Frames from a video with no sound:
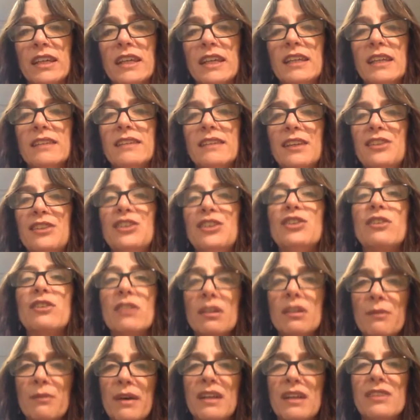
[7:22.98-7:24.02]
then you're
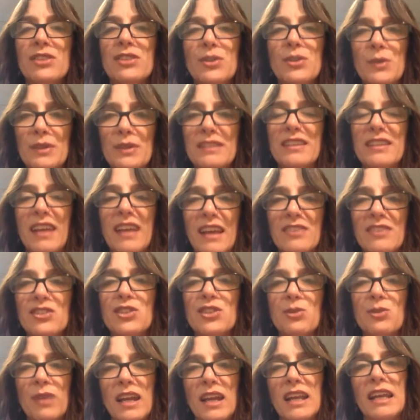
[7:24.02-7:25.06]
going to want to do intense
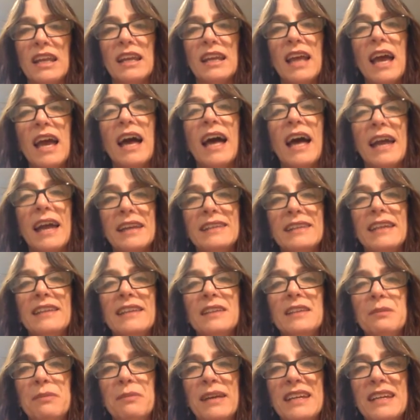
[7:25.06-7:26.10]
training on a
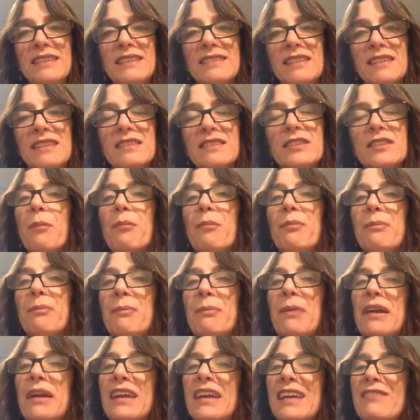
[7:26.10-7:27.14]
daily basis.
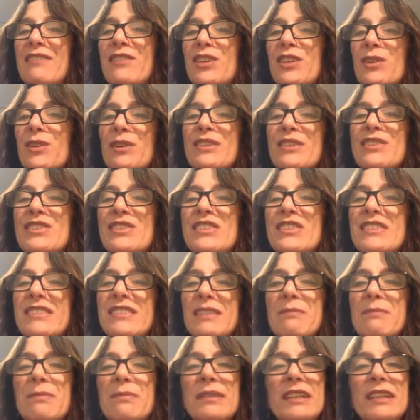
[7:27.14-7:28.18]
But if you're
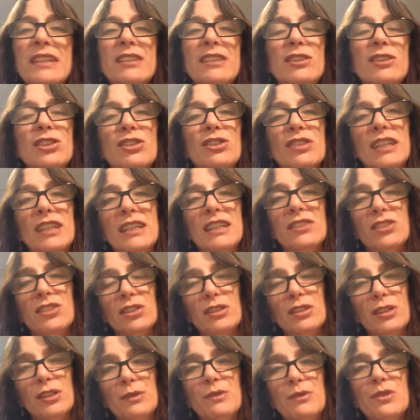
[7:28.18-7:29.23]
simply looking to
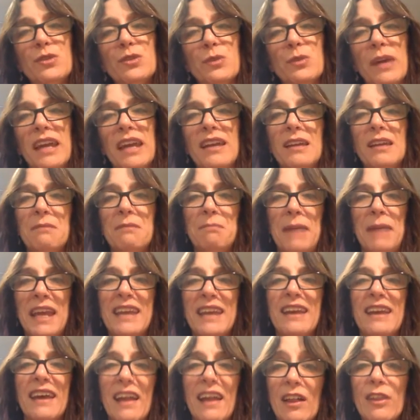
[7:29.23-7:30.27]
lose weight and make a
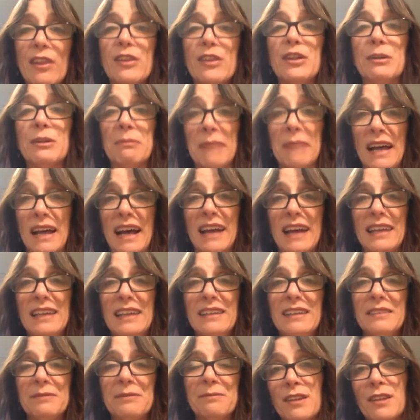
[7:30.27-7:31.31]
healthier
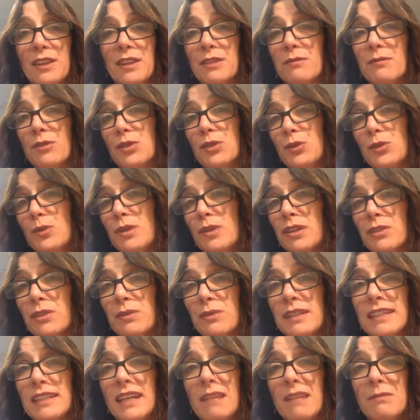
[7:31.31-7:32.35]
body, 2 to 3
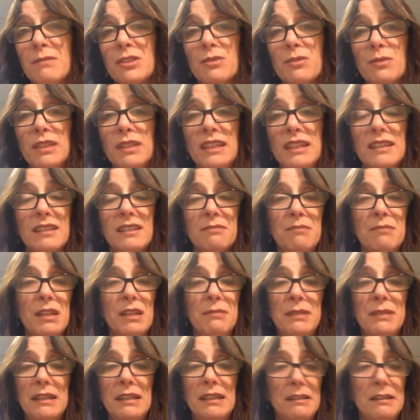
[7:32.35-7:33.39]
times a week,
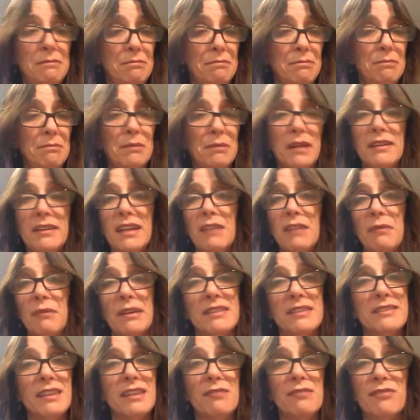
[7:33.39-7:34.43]
maybe Monday,
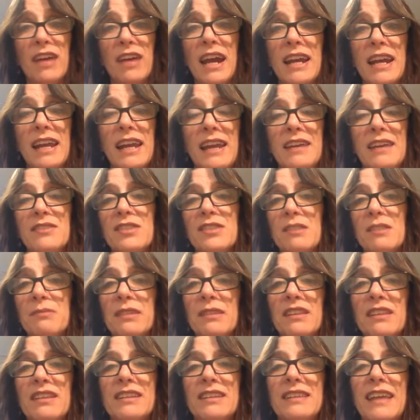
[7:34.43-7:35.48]
Wednesday, Friday, or something
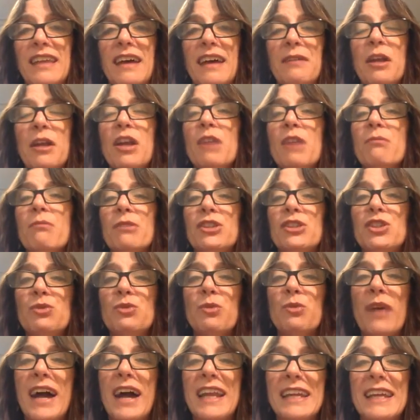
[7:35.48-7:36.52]
like that. But you
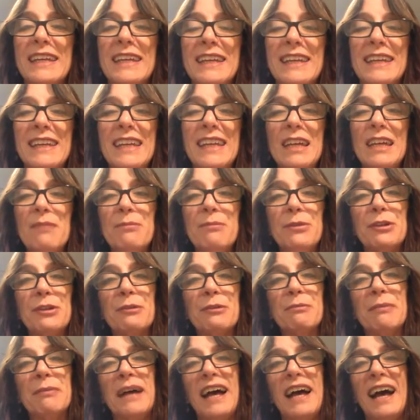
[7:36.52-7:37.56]
want to keep your
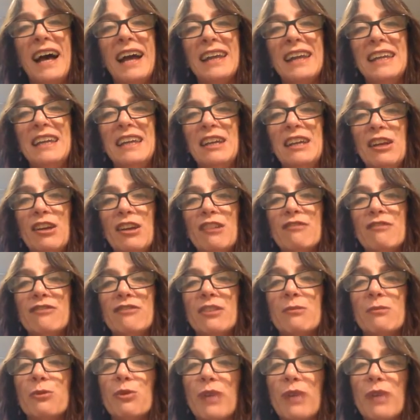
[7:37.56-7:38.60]
body
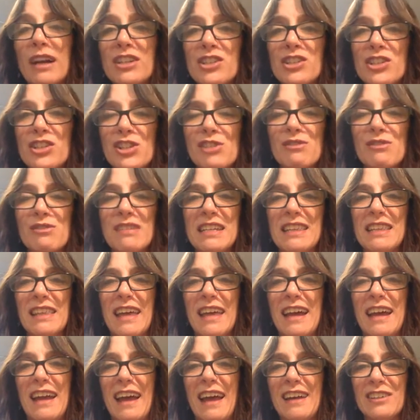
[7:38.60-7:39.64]
from registering
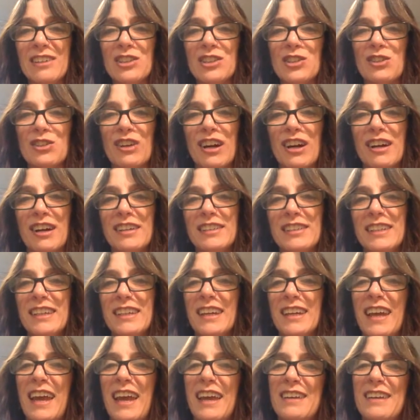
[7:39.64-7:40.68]
that extra
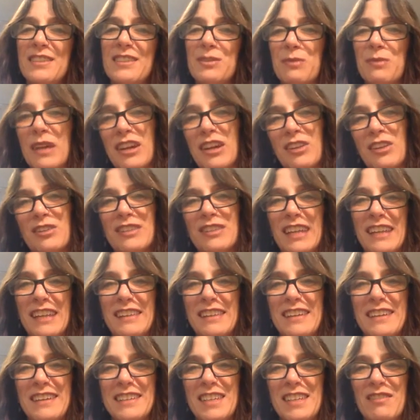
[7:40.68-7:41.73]
as regular
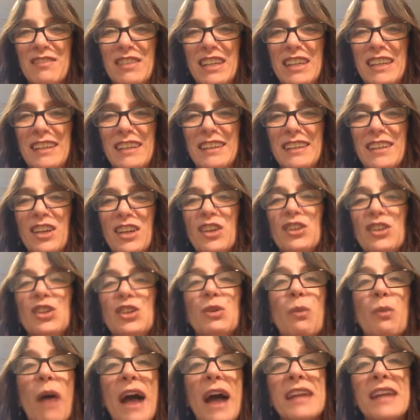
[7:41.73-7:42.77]
daily activity. You
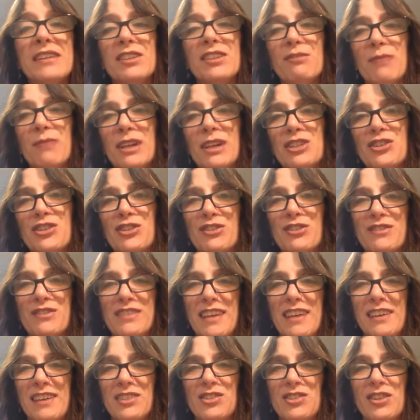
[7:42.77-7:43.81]
want it to register as
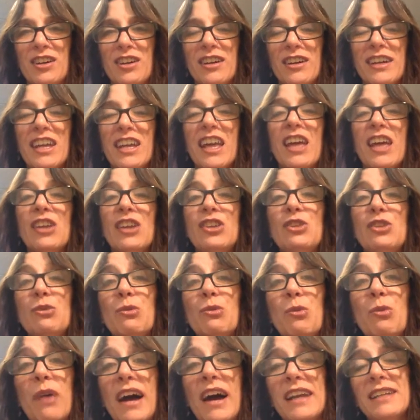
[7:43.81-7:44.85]
extra, and you
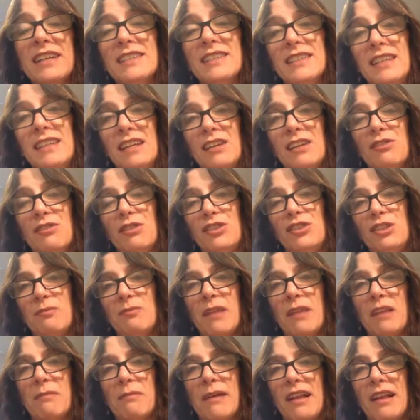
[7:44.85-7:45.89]
want it to increase your
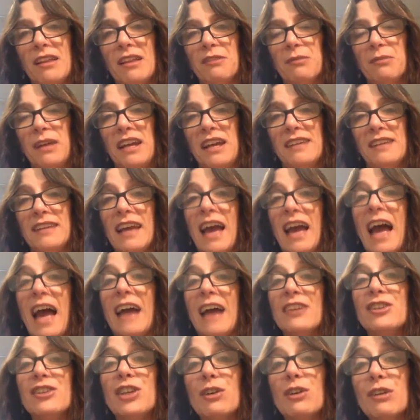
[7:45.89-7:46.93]
metabolic rate
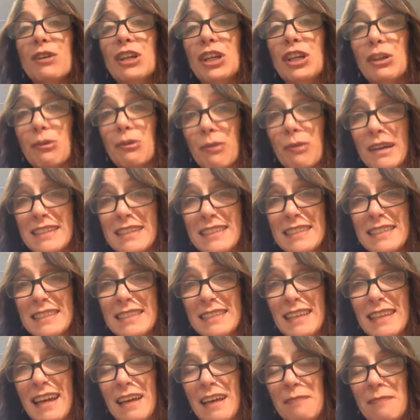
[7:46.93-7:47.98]
during your resting
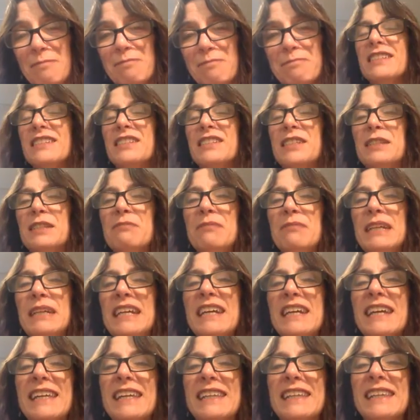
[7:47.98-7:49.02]
time. To
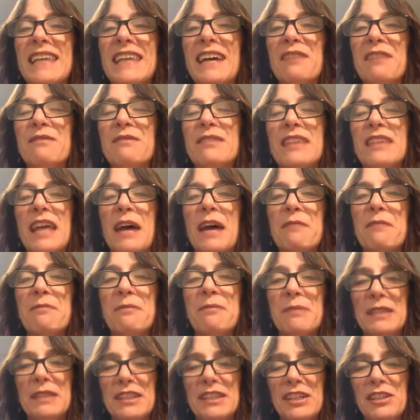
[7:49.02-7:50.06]
me, that
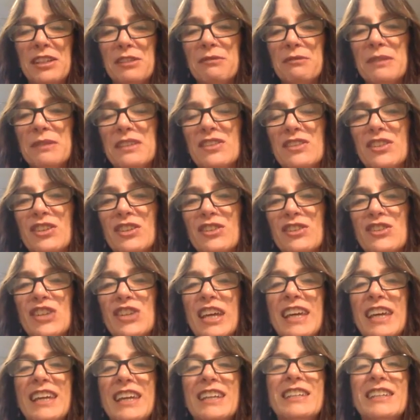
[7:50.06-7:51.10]
particular research
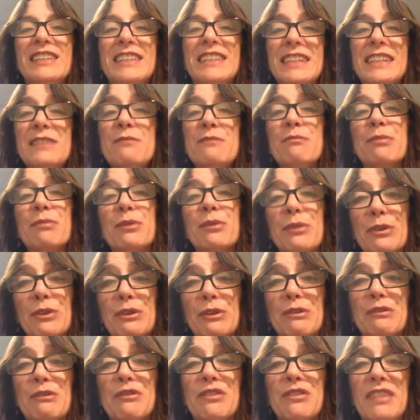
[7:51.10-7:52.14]
didn't
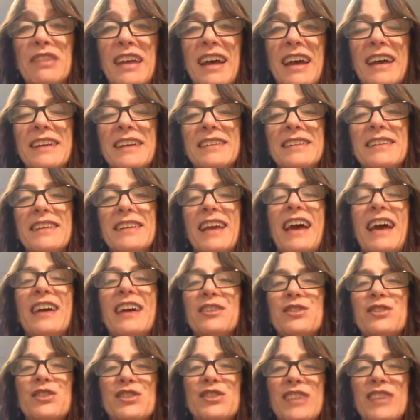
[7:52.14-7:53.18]
prove that
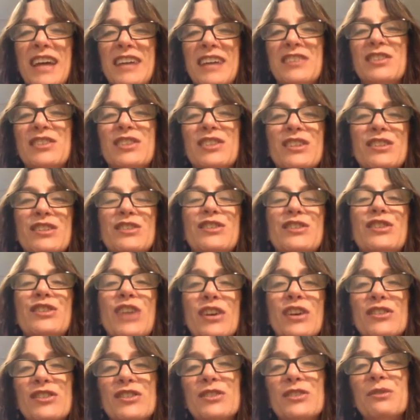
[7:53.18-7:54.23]
exercise
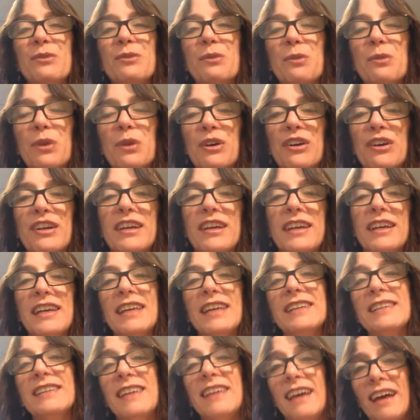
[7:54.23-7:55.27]
doesn't work
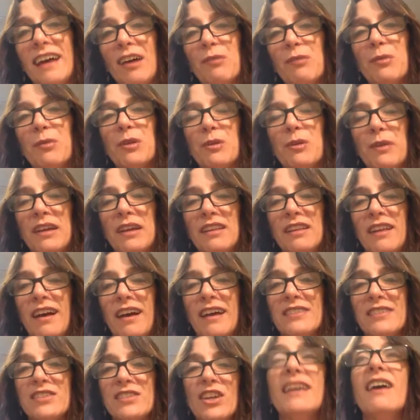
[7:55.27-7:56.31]
to help with weight
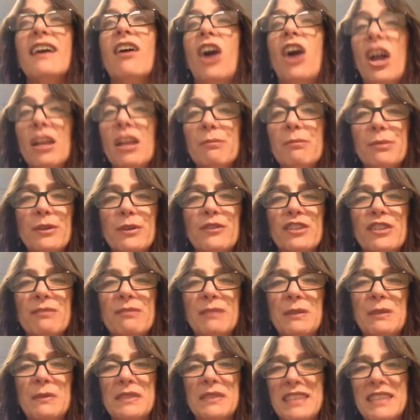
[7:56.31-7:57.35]
loss. All it proved to
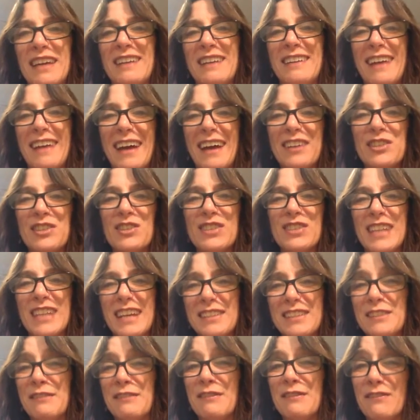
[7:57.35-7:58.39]
me was that
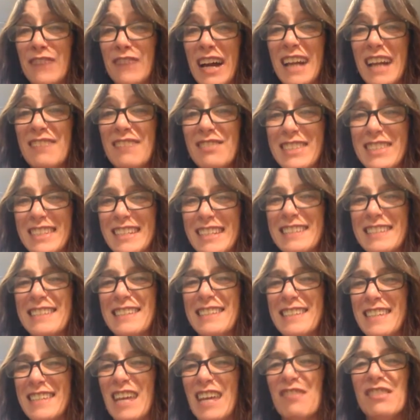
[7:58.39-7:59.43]
exercising 5, 6,
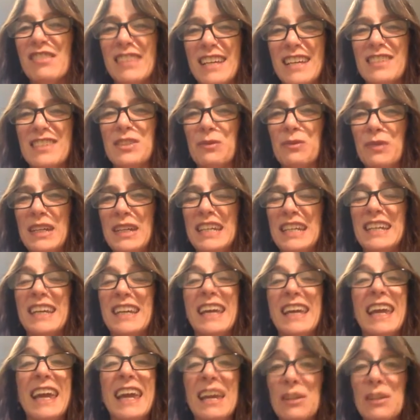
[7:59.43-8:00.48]
and 7 days a week is